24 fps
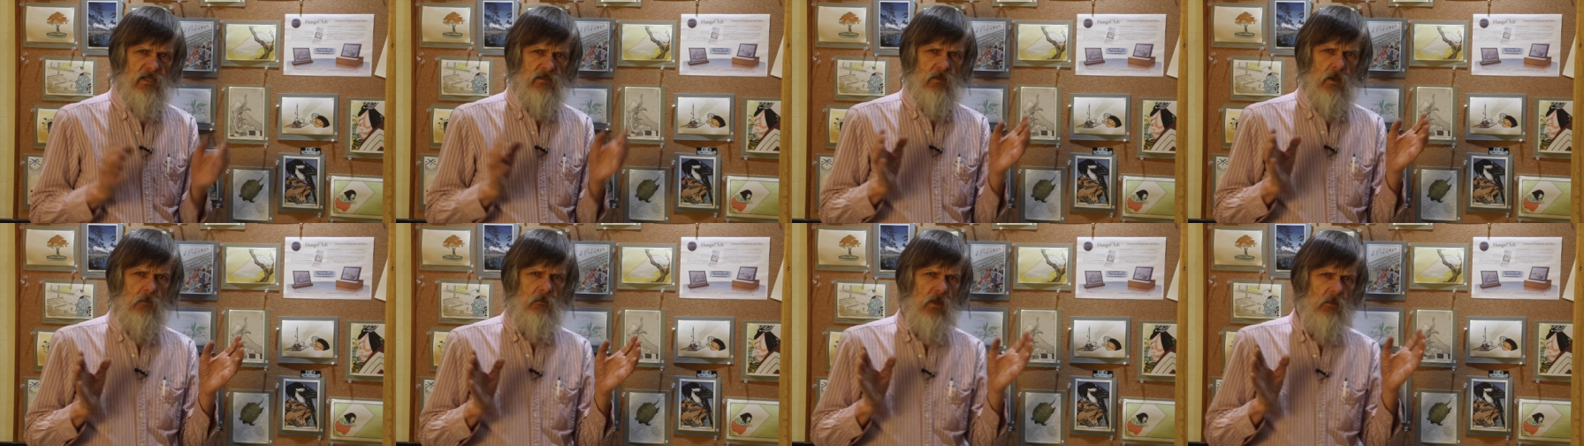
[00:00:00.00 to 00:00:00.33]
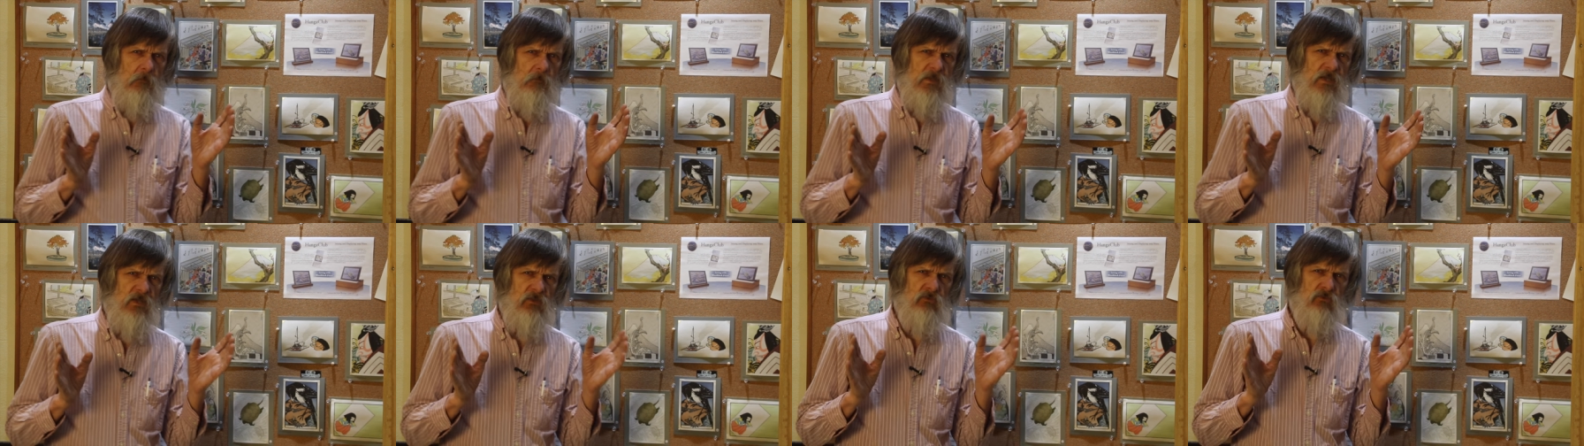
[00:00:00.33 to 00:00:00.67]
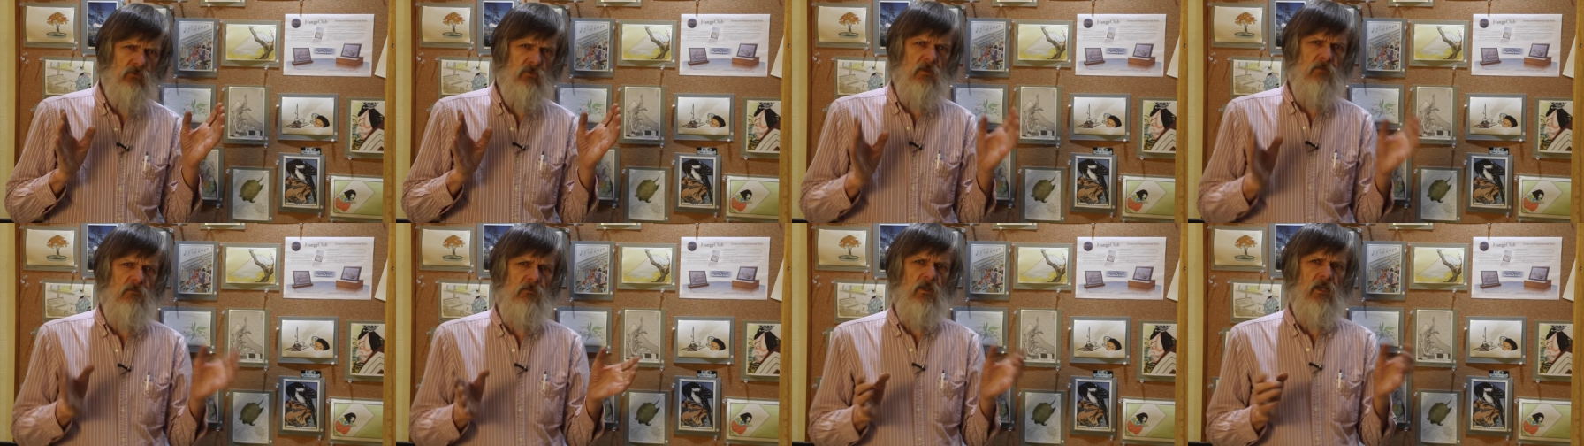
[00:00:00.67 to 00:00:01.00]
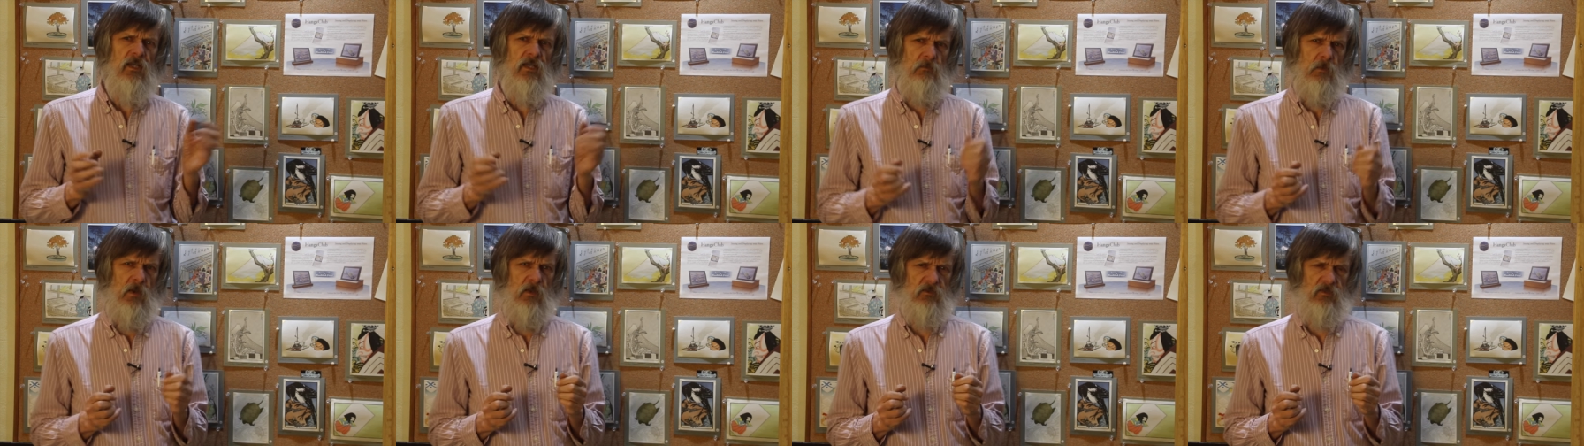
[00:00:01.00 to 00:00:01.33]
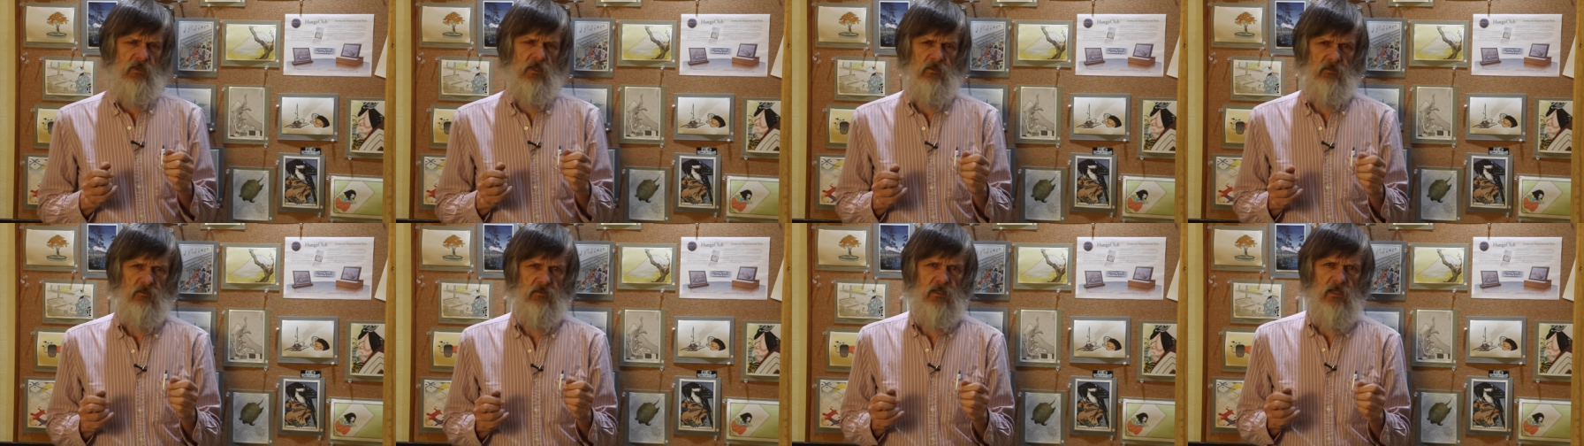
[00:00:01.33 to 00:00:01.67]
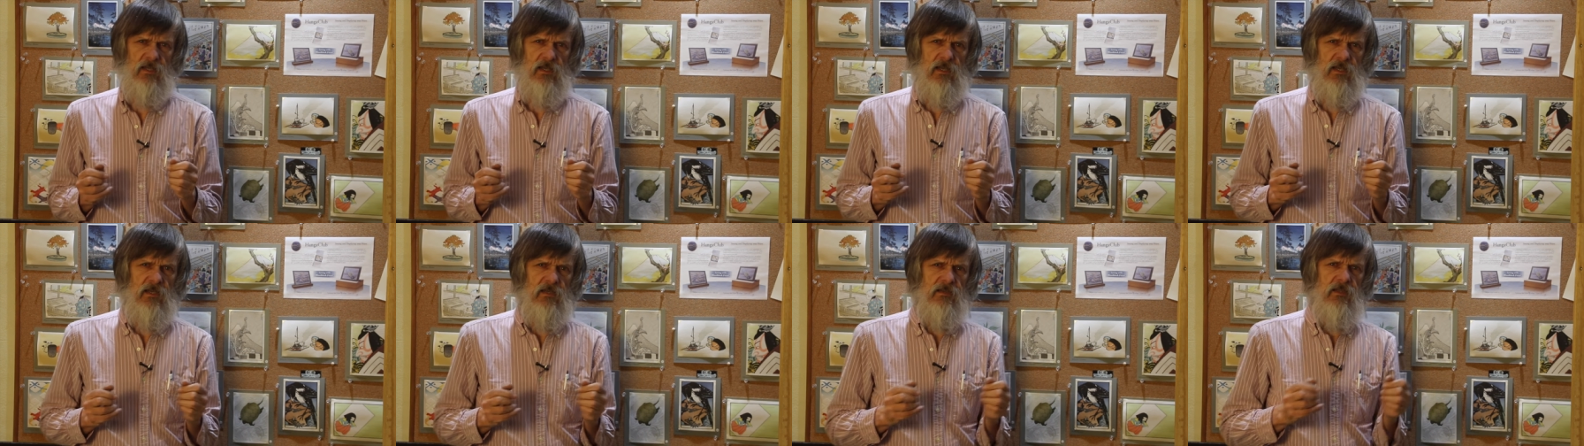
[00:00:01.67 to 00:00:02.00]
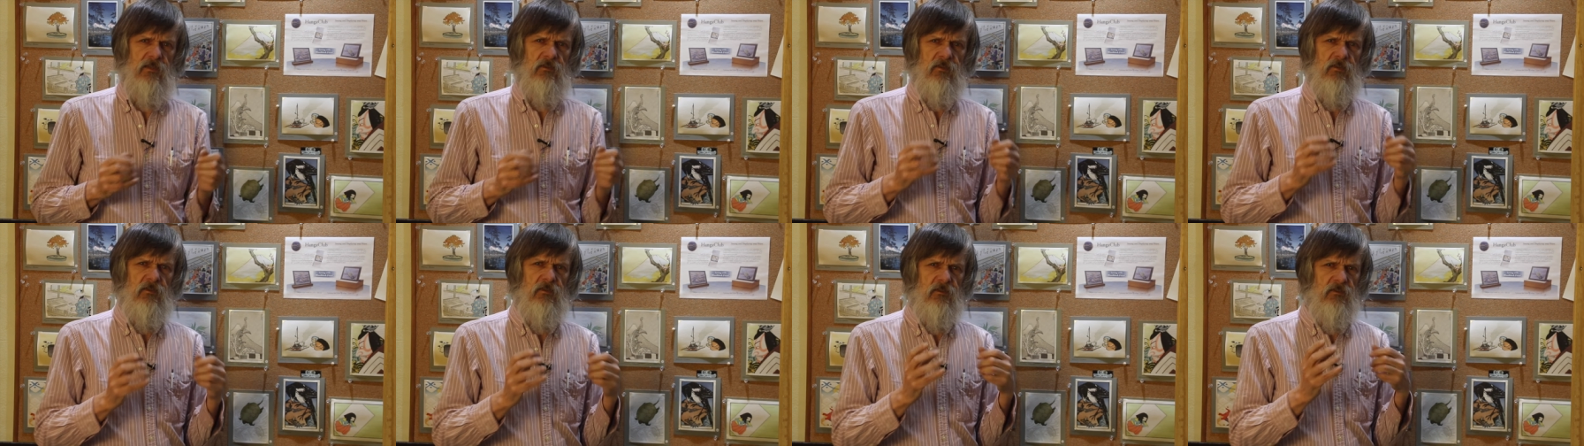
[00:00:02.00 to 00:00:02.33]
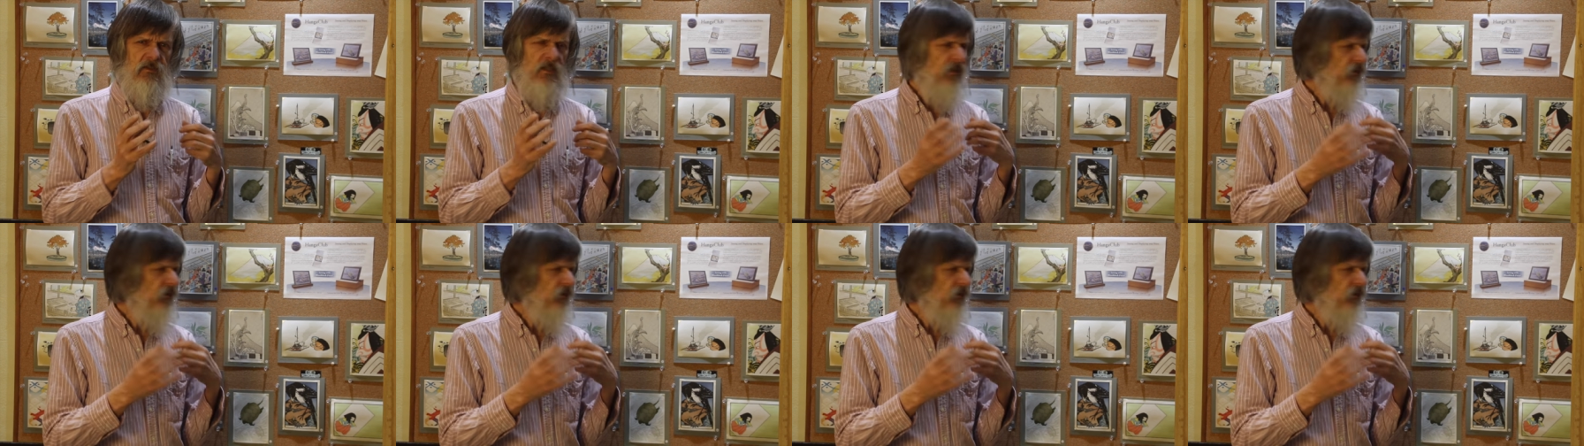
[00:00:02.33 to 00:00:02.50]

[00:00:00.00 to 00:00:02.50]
Now, I'm not being trivial about this. This is